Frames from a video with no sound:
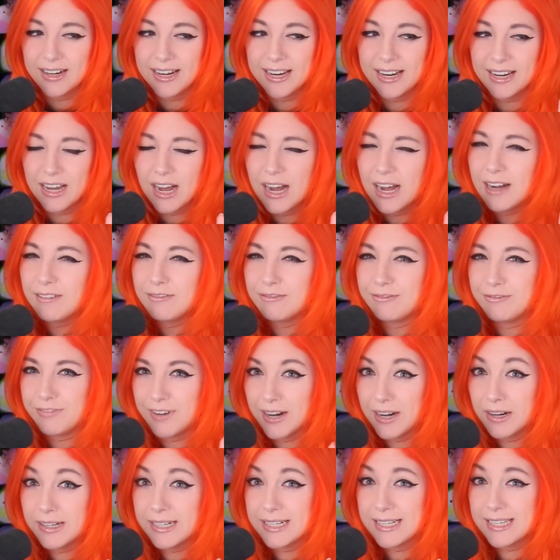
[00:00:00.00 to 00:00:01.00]
It got
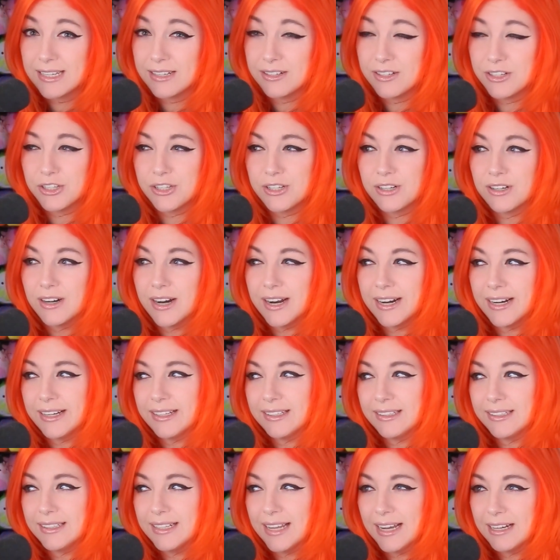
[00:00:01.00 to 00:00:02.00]
very sinister and it
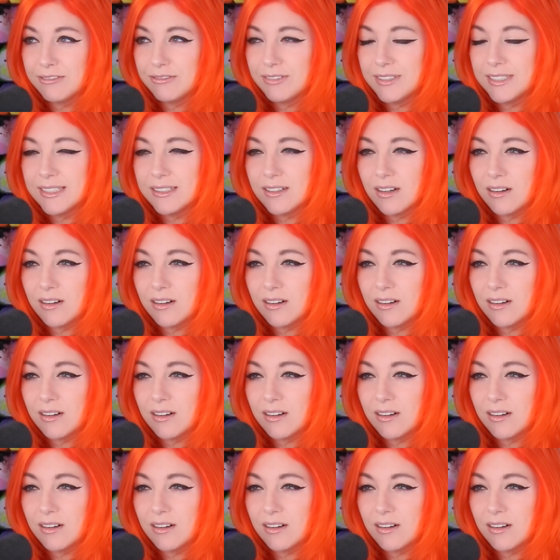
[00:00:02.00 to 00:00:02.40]
left it